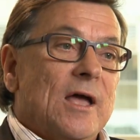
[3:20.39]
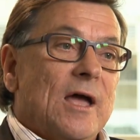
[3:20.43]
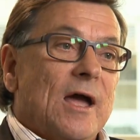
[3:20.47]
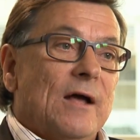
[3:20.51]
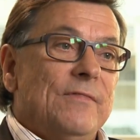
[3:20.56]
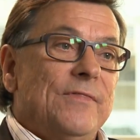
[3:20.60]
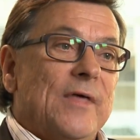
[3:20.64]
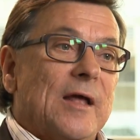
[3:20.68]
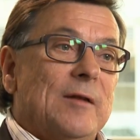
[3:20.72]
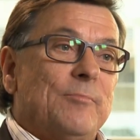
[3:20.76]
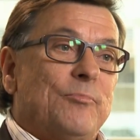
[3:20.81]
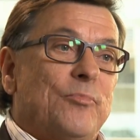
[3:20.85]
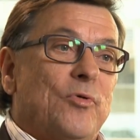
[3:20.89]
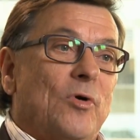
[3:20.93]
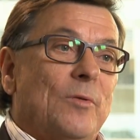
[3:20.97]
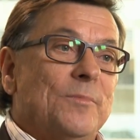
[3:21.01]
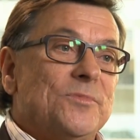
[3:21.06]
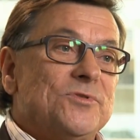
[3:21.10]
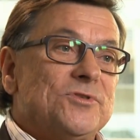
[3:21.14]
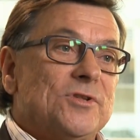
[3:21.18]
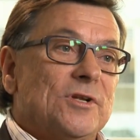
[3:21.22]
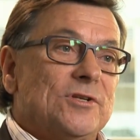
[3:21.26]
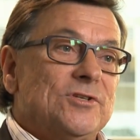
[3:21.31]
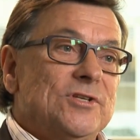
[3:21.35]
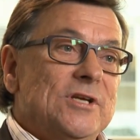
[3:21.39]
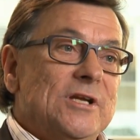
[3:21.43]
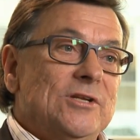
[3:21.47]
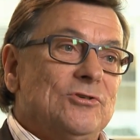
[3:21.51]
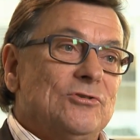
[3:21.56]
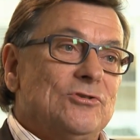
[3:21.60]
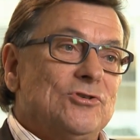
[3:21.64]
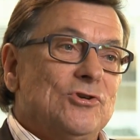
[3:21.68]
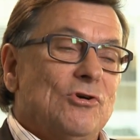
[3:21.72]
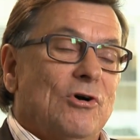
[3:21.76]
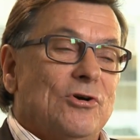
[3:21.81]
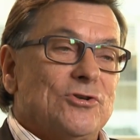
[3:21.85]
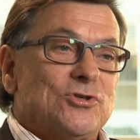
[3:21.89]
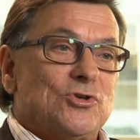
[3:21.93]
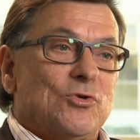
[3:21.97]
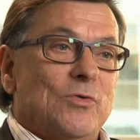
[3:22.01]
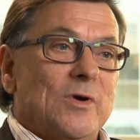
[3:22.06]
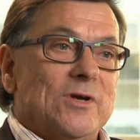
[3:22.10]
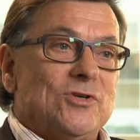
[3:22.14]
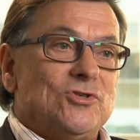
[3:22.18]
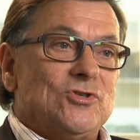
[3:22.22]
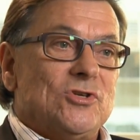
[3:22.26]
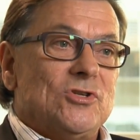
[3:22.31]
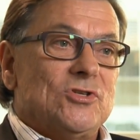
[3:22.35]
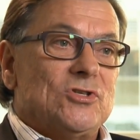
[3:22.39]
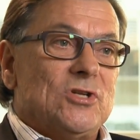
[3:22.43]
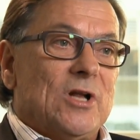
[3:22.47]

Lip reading: And that prompts the teacher to ask questions